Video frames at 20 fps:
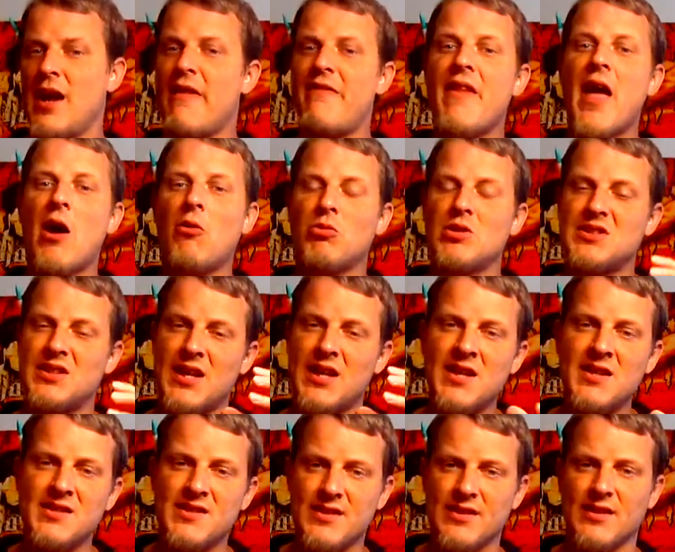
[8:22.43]
And that was
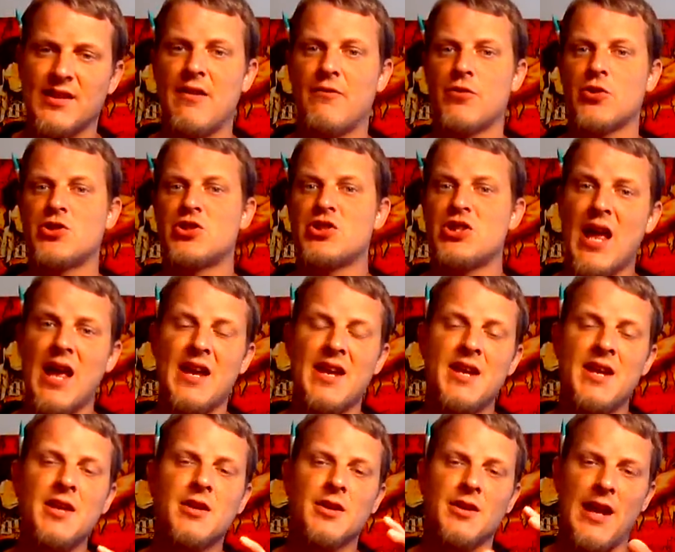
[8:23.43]
his leverage that
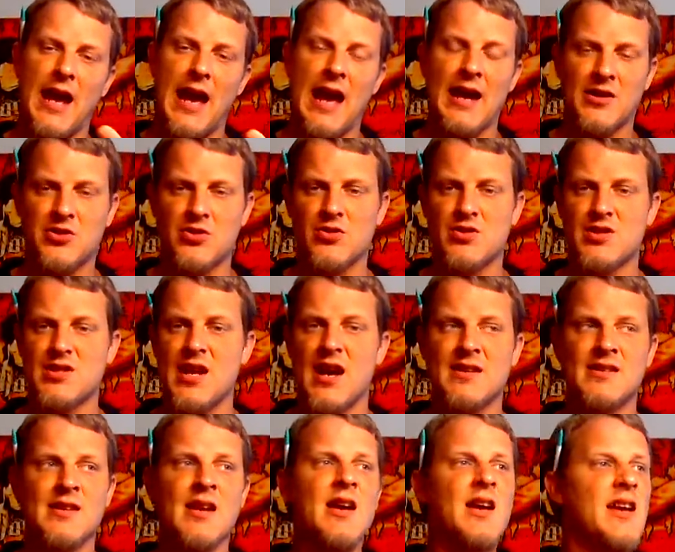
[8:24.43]
he could
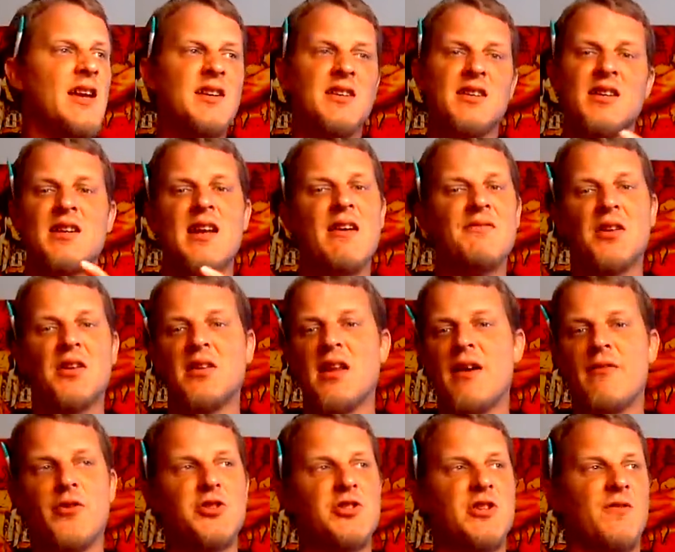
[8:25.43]
exercise. He didn't have the
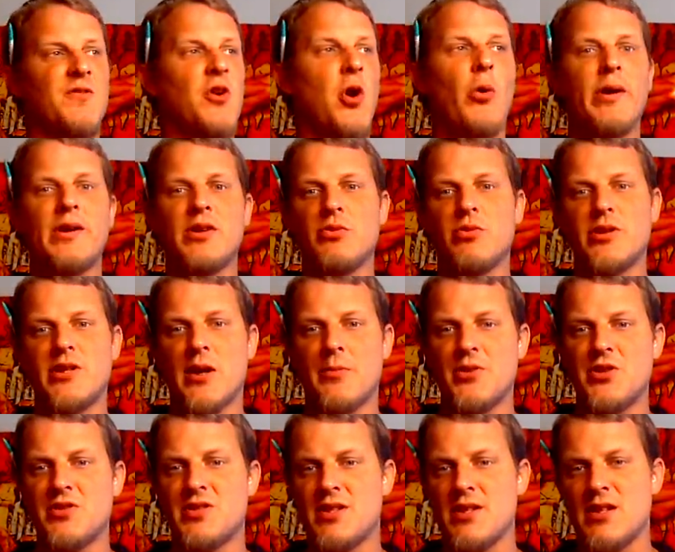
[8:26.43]
leverage of going to a
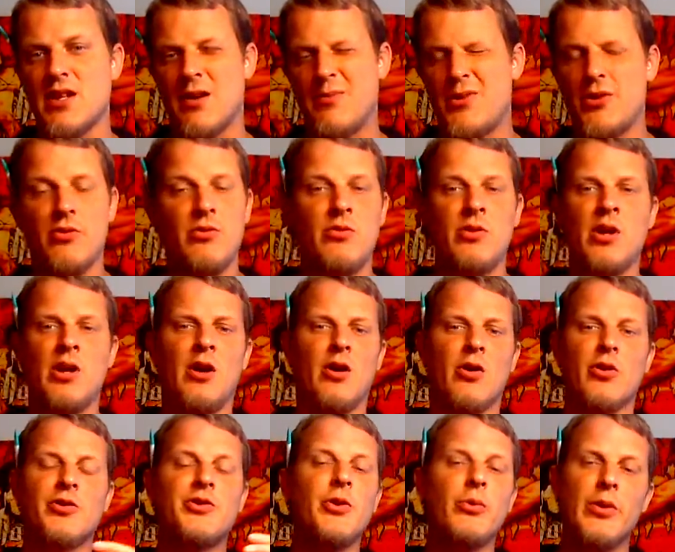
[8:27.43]
WCW
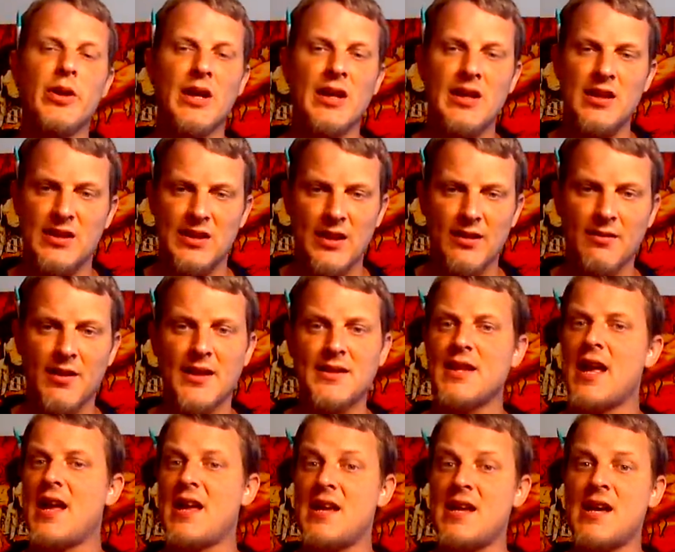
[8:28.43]
or doing anything like
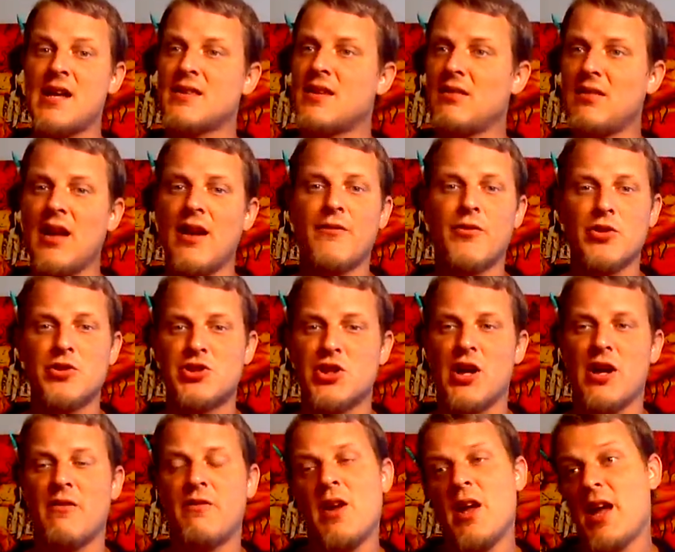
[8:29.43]
that. He had the leverage
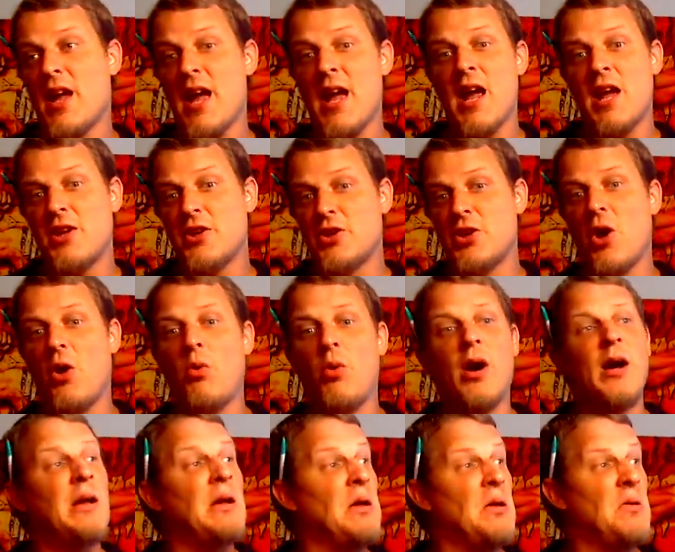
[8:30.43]
of, hey, you know
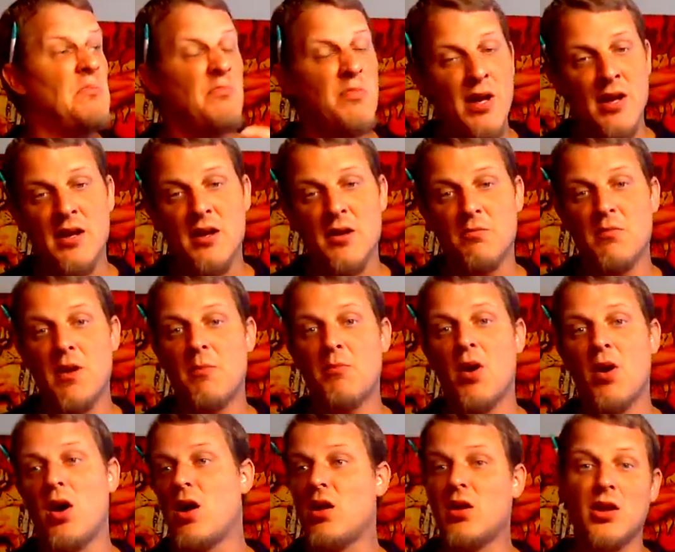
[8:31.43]
what? Pick up my
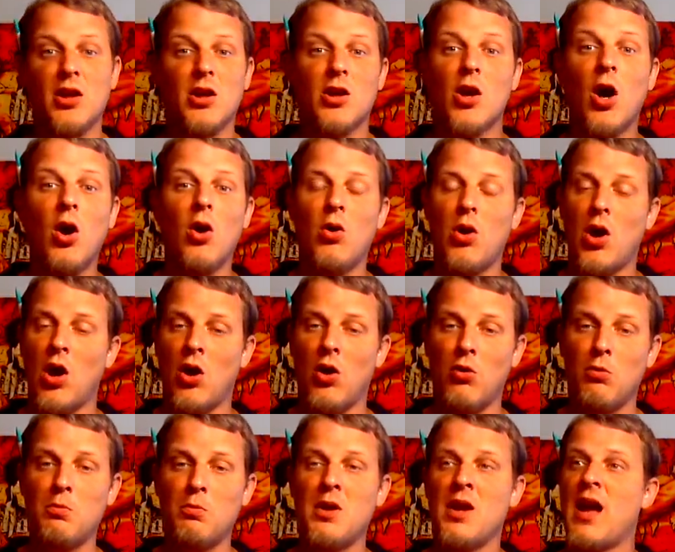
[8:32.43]
ball and go
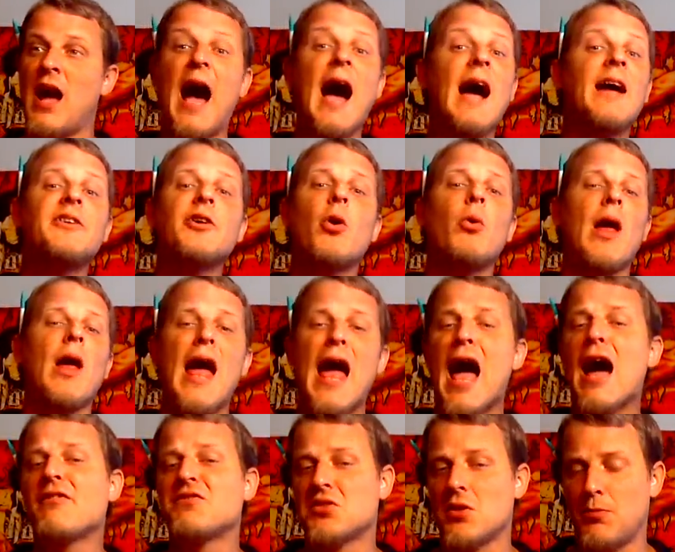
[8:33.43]
home. I don't
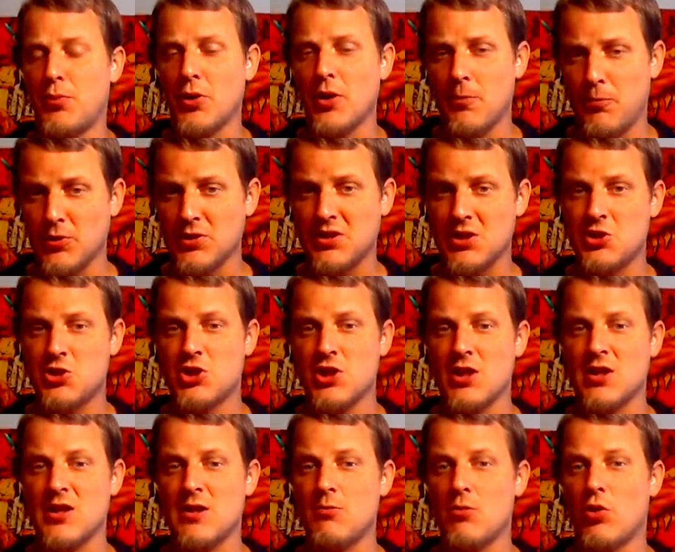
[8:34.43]
have to put up with this
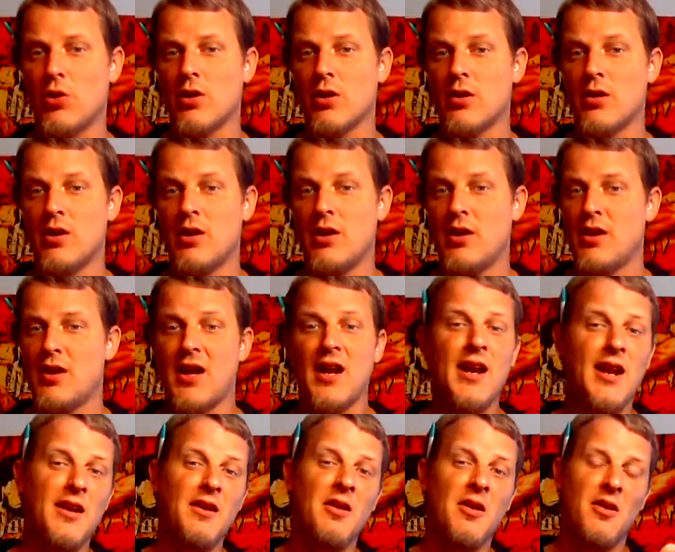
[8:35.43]
shit anymore.
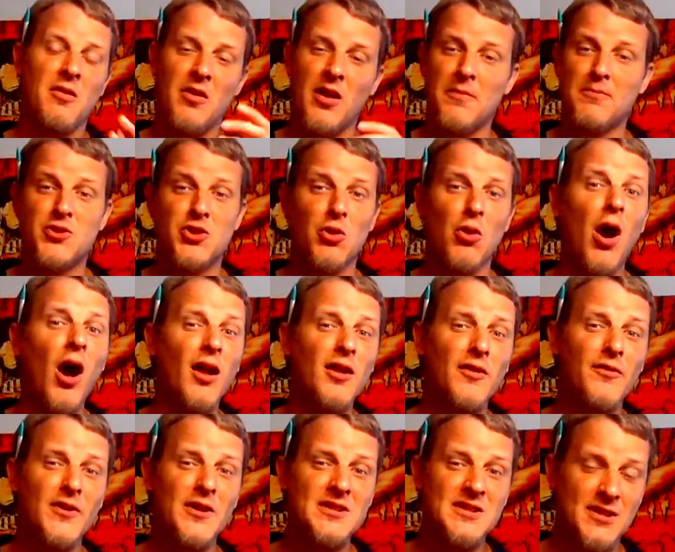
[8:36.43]
And I'm sure all
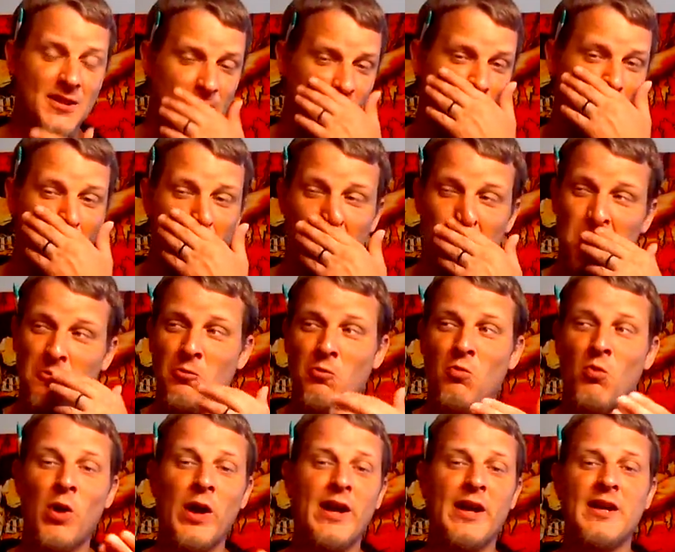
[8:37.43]
of us in our own
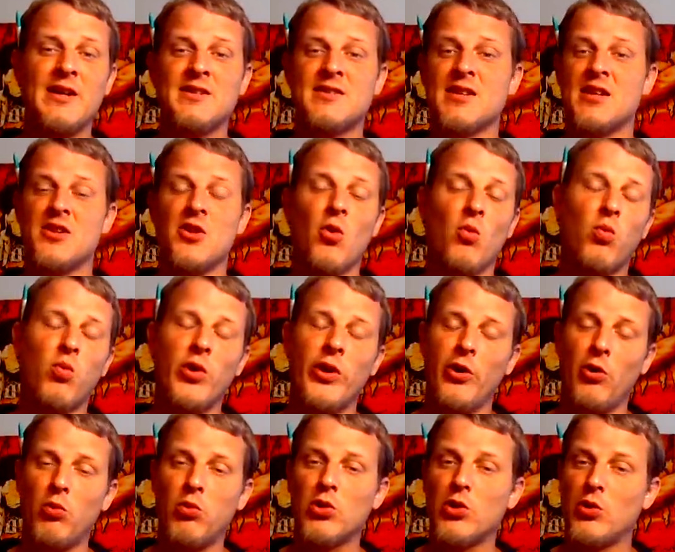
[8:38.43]
ways in the
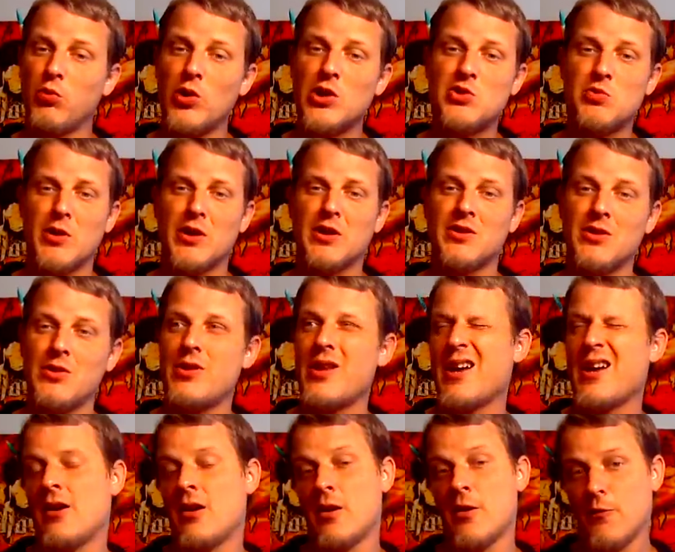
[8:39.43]
real world wish we could do
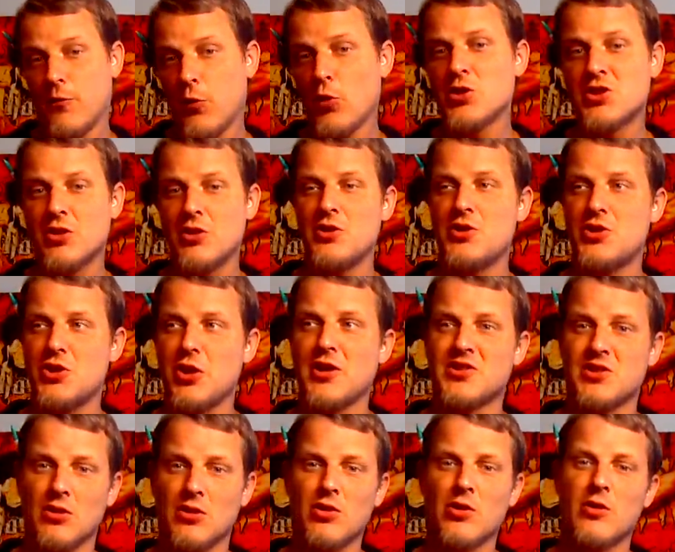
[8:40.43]
that. Unfortunately, you should
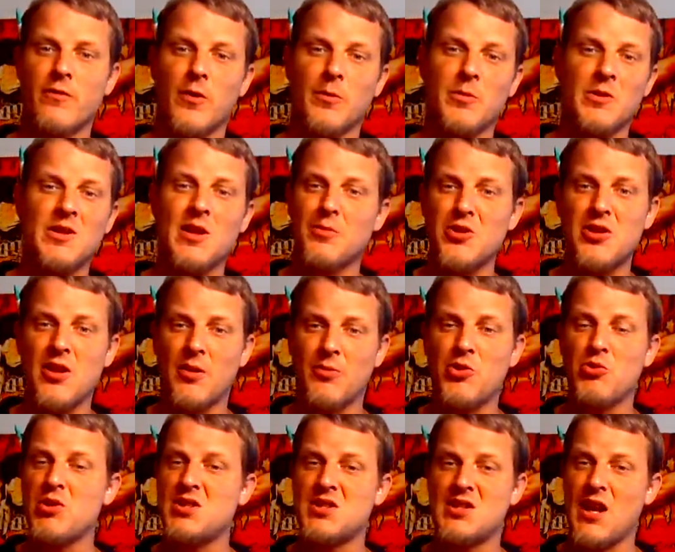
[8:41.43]
also learn from the
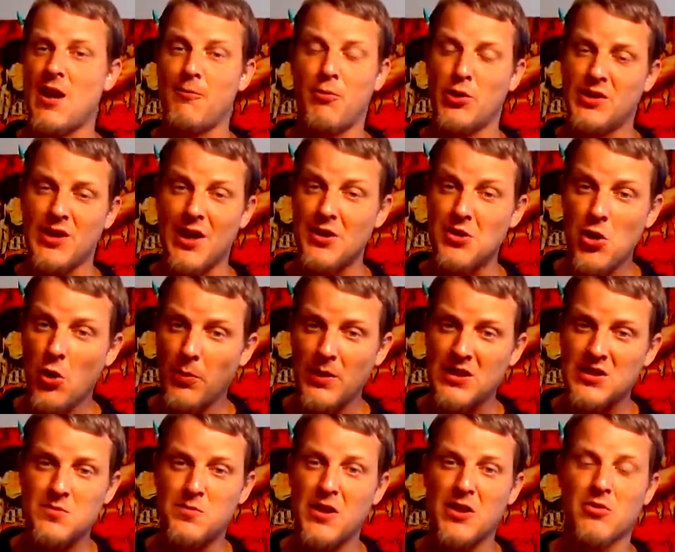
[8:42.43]
WWE standpoint that
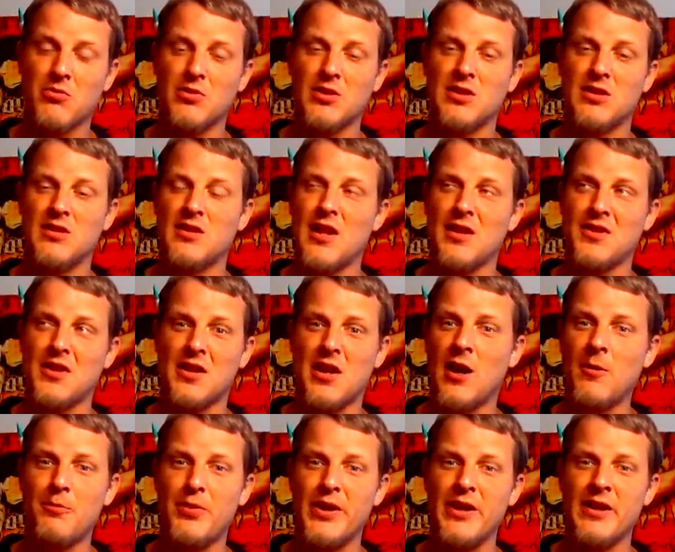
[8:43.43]
nobody is bigger with, than the
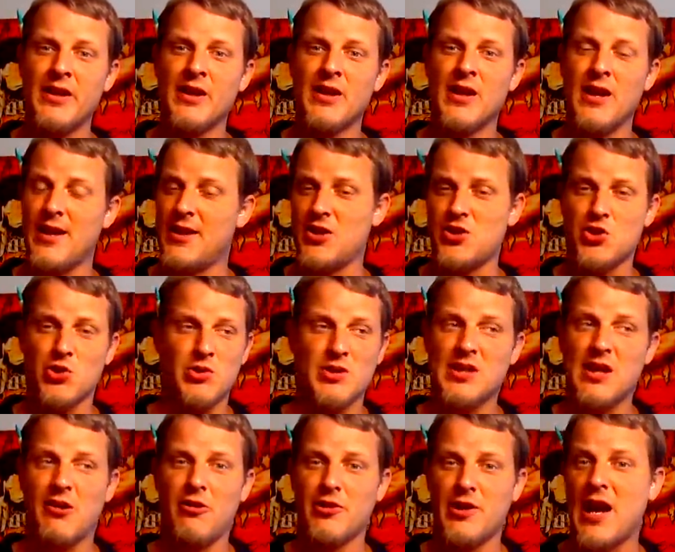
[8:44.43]
company, and they sure as
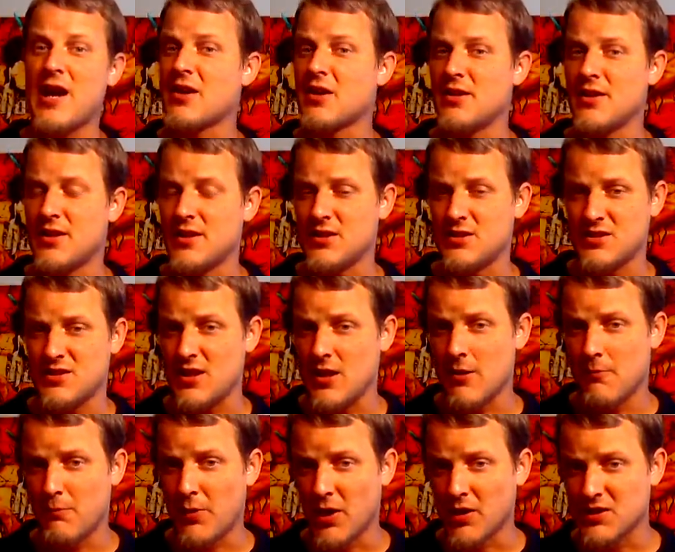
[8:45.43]
hell are not going to kiss
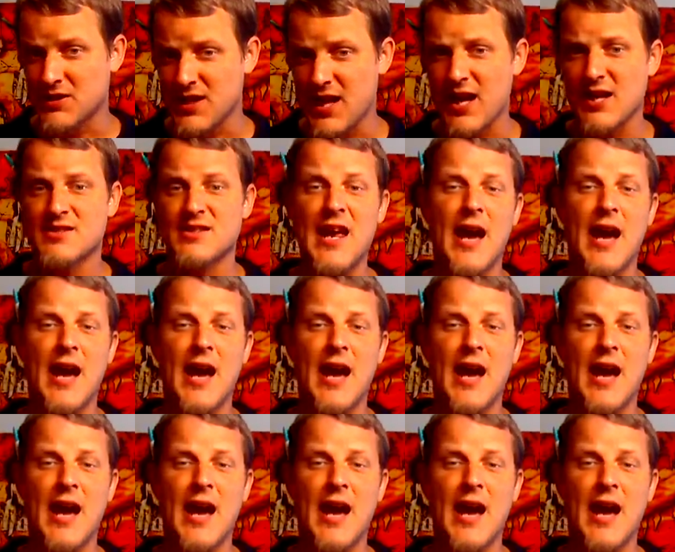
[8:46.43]
CM Punk's ass.